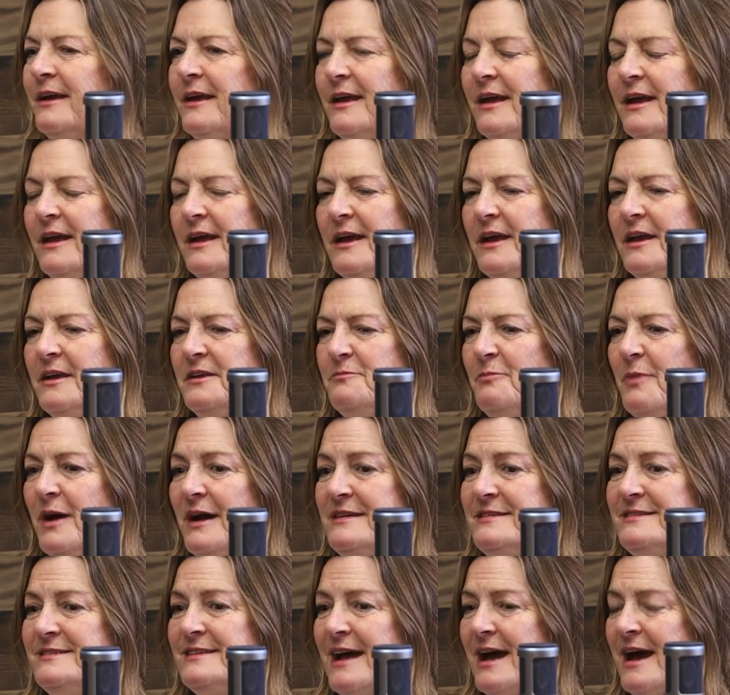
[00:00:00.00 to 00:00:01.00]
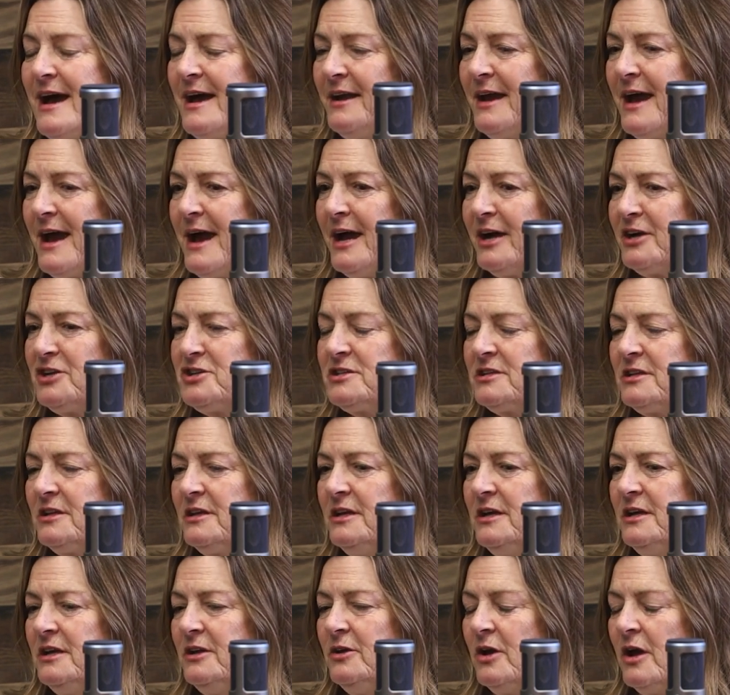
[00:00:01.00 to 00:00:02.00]
And my dad
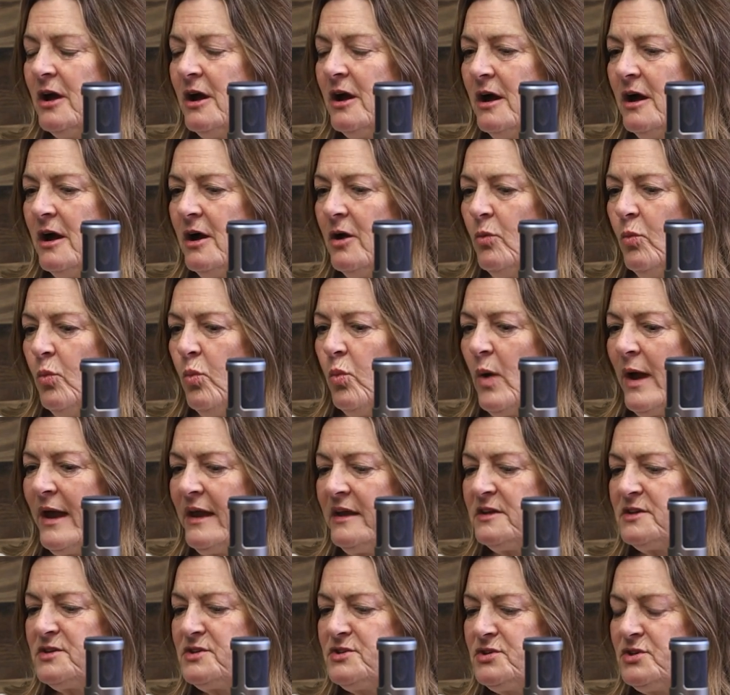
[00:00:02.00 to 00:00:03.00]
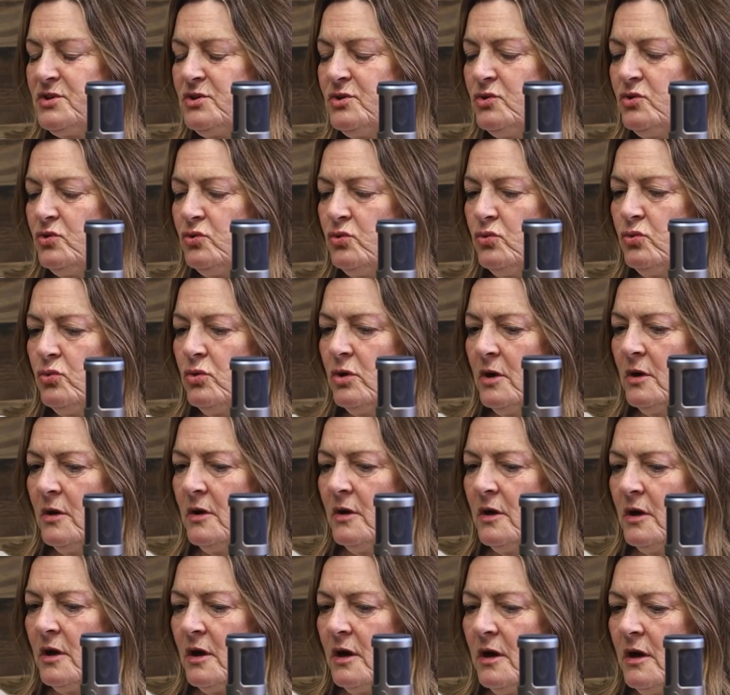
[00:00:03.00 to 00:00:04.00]
actually went to,
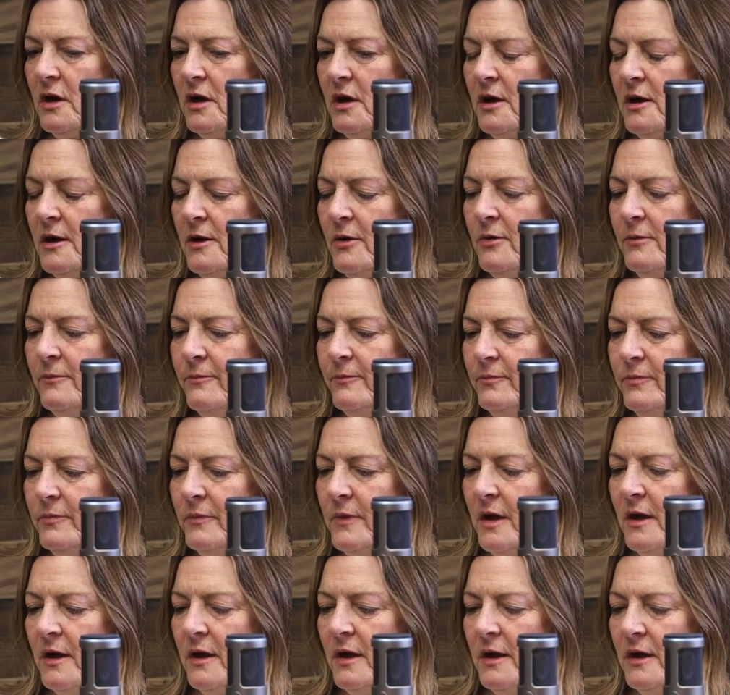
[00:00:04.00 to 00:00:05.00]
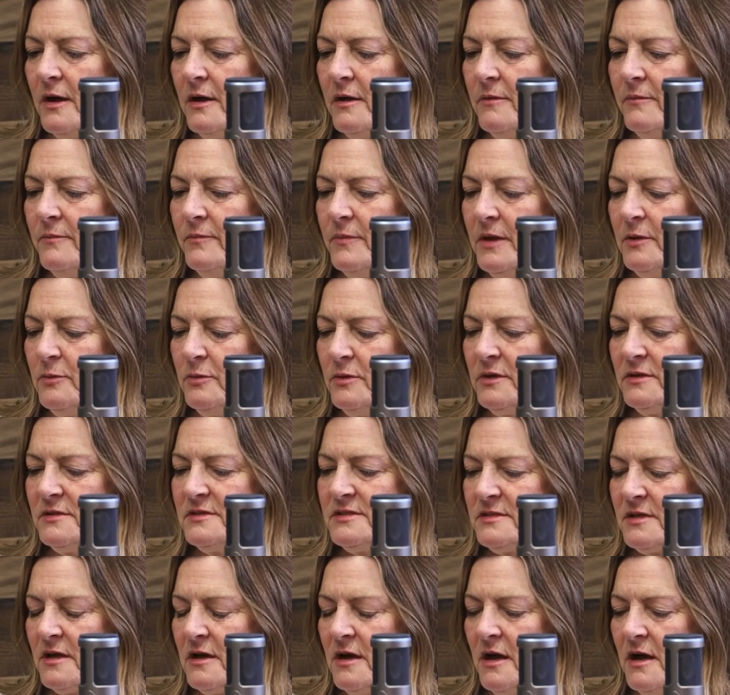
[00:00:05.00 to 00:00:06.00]
he
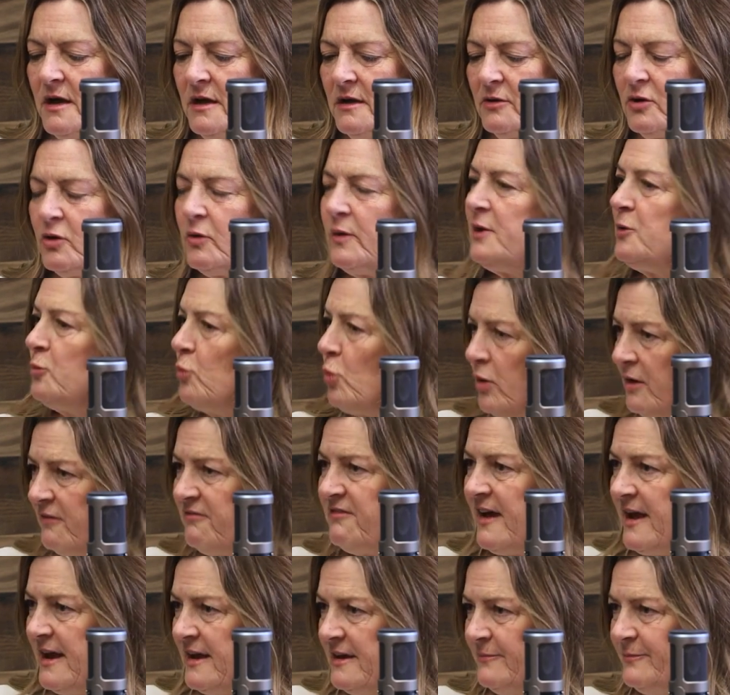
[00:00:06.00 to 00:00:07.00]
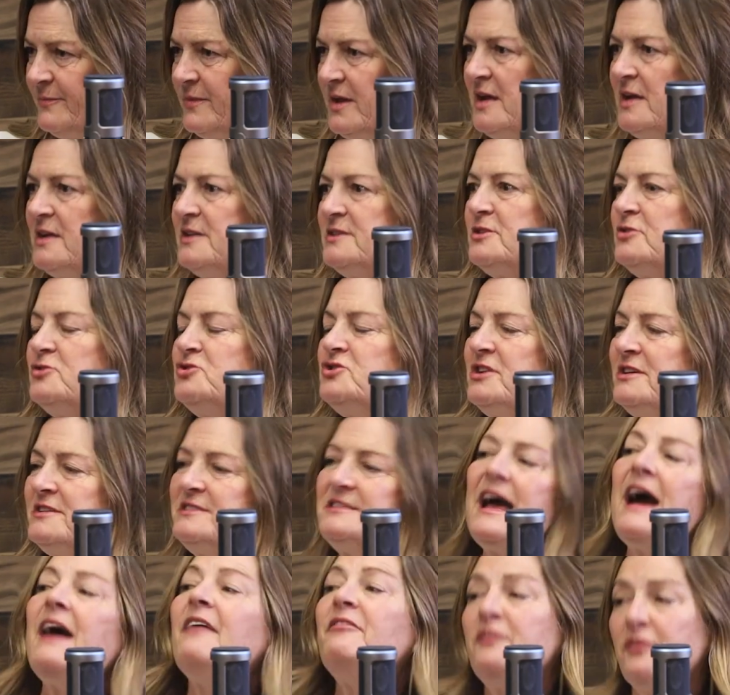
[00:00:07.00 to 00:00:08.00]
was a Korean War vet. So just
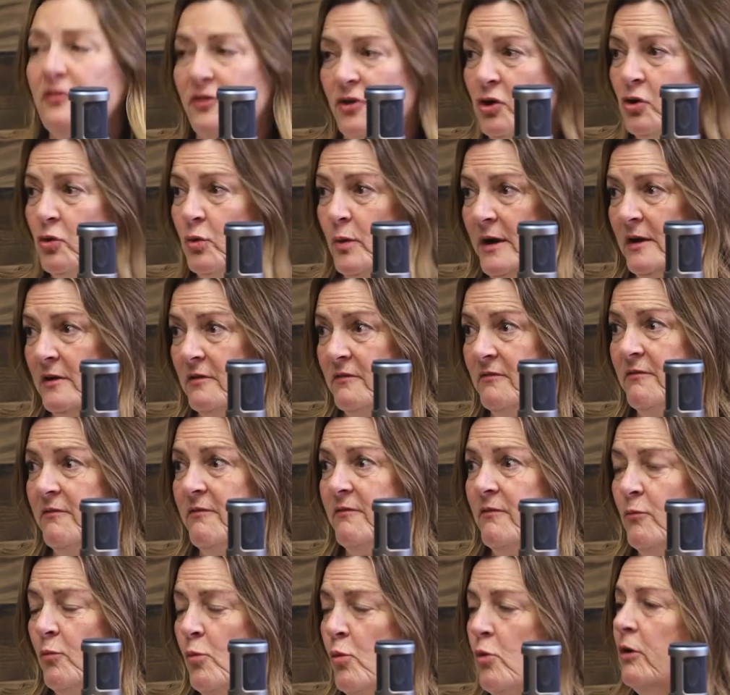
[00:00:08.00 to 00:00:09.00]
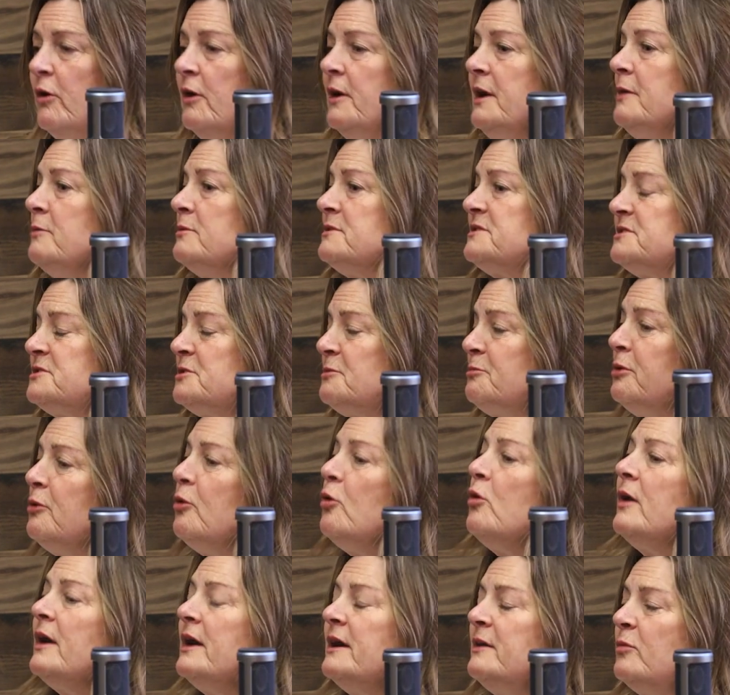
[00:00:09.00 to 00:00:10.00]
after the Korean War, he was
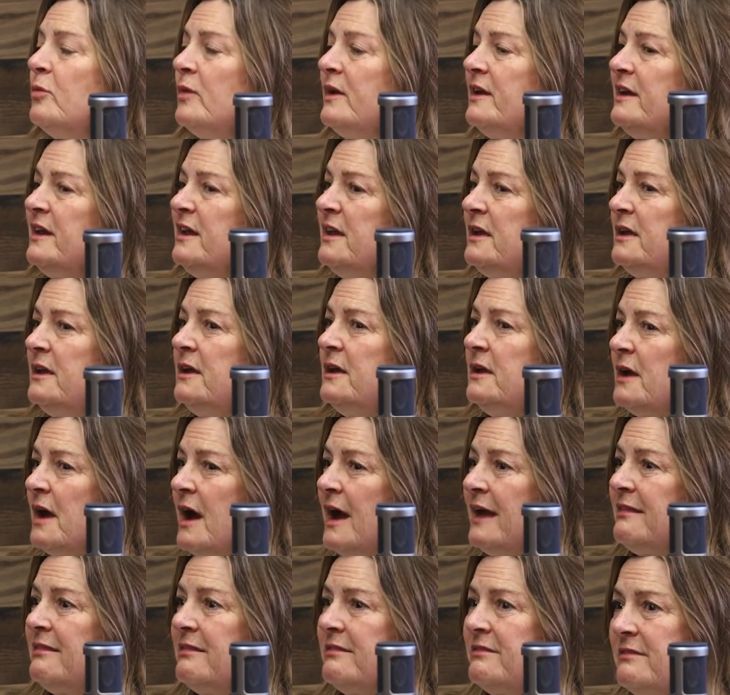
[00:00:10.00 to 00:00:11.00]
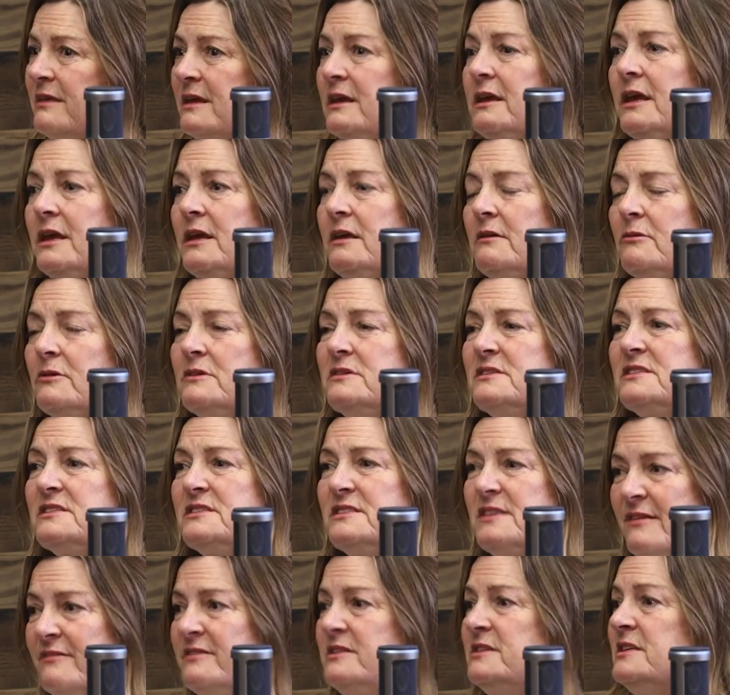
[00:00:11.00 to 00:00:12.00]
deployed when I think he was
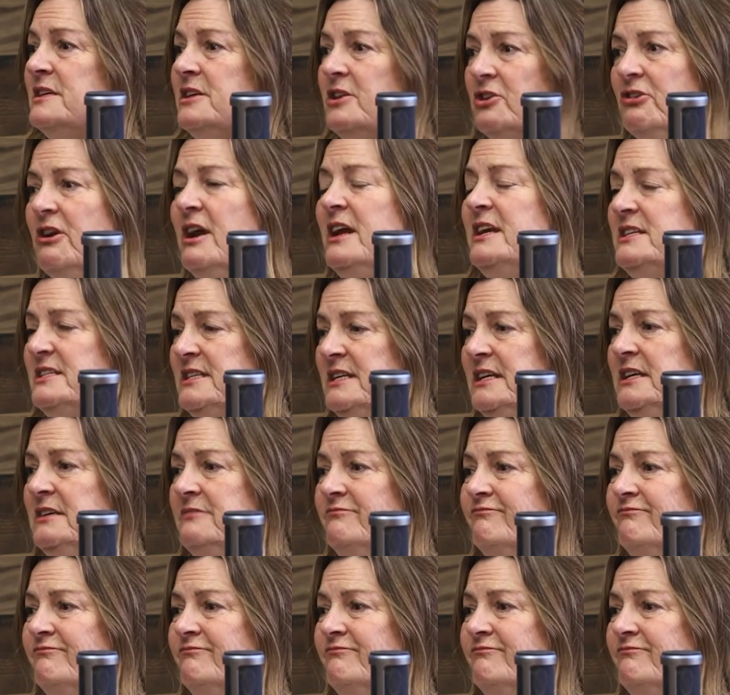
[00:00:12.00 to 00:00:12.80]
17 or 18.